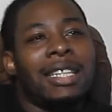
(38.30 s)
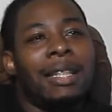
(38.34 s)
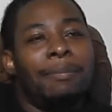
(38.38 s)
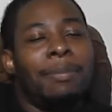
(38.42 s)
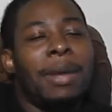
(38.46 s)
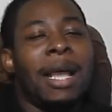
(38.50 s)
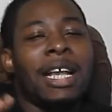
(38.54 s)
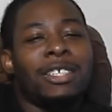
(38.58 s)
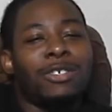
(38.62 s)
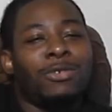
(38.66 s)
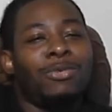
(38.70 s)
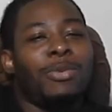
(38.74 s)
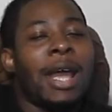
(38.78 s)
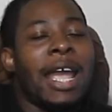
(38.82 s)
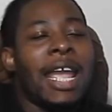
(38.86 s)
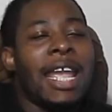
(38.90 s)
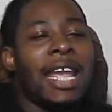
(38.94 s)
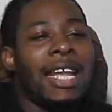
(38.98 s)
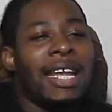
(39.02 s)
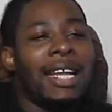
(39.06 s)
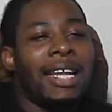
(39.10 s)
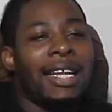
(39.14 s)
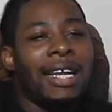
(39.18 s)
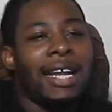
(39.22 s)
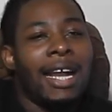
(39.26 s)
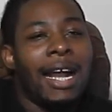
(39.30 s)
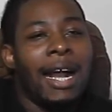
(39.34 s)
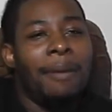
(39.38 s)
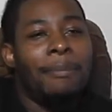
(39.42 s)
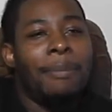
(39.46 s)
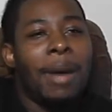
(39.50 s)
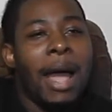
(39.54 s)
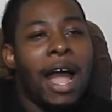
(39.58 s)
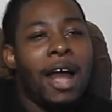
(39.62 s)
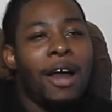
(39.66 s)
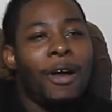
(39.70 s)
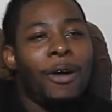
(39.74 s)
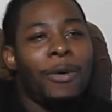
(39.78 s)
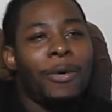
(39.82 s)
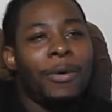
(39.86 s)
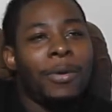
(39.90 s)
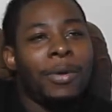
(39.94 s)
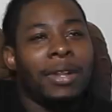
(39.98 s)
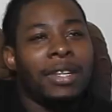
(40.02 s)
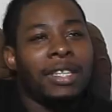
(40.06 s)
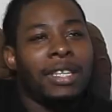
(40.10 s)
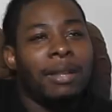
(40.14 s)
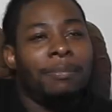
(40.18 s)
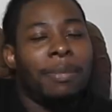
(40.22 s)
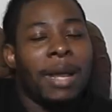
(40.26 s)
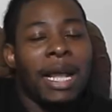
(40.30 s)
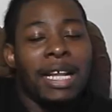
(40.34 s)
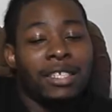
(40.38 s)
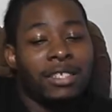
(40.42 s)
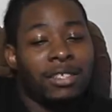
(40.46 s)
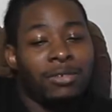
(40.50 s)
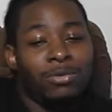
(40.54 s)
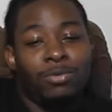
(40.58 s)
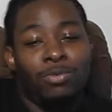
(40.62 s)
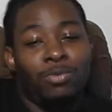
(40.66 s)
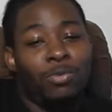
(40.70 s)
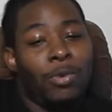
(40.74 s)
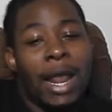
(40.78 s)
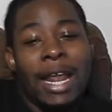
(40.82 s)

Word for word: the best way about the best